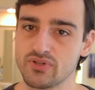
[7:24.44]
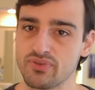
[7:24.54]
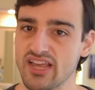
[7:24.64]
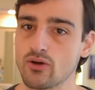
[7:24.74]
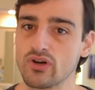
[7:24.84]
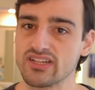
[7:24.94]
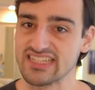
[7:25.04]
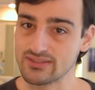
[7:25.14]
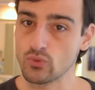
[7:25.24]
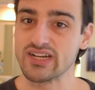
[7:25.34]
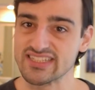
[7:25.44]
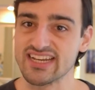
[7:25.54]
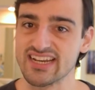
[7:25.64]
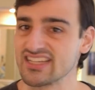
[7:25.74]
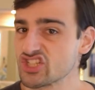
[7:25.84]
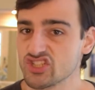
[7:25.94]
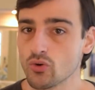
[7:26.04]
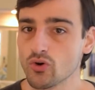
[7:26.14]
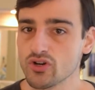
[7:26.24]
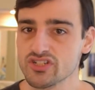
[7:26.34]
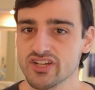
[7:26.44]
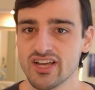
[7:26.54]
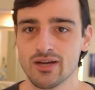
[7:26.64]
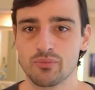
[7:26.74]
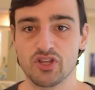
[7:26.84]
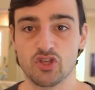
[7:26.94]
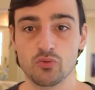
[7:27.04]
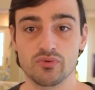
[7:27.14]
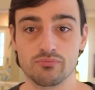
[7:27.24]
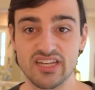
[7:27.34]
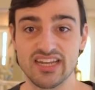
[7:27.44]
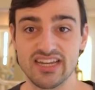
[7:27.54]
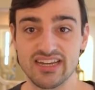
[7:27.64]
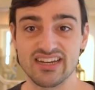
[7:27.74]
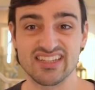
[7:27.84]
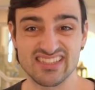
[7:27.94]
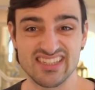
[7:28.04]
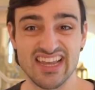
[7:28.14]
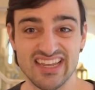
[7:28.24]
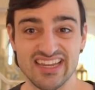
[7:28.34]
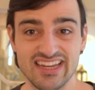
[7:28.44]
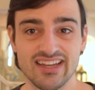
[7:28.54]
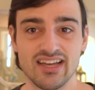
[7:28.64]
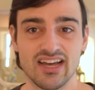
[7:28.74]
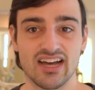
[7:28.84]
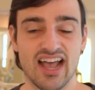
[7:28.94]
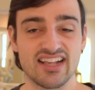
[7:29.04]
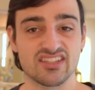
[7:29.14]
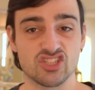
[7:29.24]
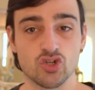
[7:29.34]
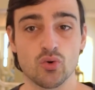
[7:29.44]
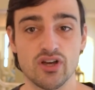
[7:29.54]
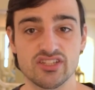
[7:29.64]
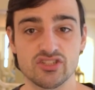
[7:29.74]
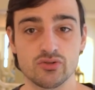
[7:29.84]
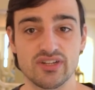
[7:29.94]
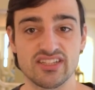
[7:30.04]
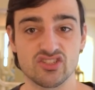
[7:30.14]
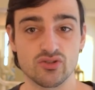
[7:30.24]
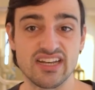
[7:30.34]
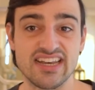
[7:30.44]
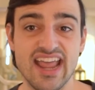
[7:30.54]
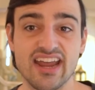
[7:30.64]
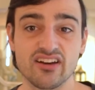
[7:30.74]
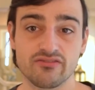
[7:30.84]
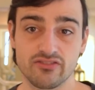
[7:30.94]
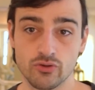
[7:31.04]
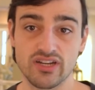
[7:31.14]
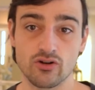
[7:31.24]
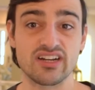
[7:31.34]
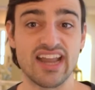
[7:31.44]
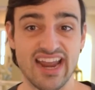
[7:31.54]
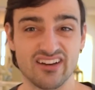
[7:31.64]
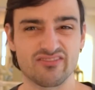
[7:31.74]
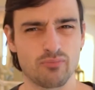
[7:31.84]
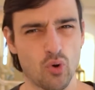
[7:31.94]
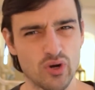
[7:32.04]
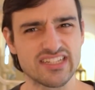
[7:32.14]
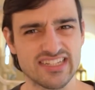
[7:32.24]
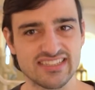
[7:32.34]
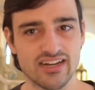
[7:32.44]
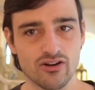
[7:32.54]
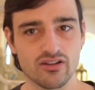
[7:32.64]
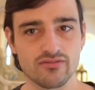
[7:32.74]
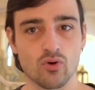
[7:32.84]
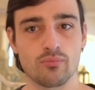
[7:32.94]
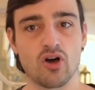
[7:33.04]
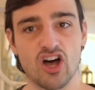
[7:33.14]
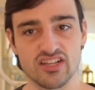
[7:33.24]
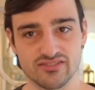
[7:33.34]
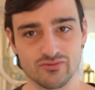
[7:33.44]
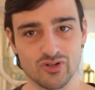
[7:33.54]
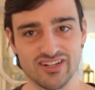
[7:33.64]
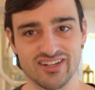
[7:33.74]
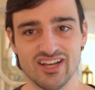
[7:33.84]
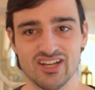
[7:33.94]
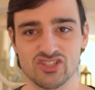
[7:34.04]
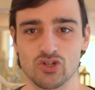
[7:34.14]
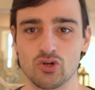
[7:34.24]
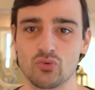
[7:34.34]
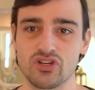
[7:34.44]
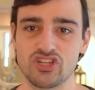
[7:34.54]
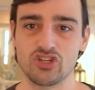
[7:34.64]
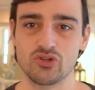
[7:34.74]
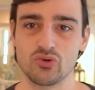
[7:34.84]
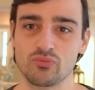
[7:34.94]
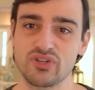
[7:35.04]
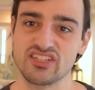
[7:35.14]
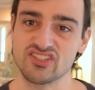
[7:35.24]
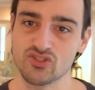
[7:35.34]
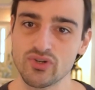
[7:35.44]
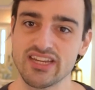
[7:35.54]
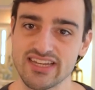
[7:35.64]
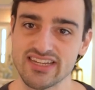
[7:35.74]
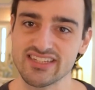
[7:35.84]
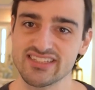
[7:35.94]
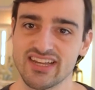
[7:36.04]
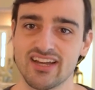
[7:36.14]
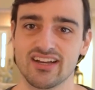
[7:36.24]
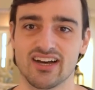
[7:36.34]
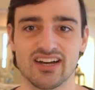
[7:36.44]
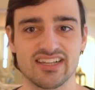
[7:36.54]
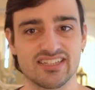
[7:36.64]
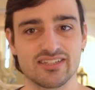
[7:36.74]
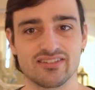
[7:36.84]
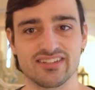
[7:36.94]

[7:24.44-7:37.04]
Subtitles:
pick what is in it. It's just an orange. But a human being in its psyche has the choice to insert a negative viewing or a negative poisonous narrative or a positive one. So when you are being squeezed, is it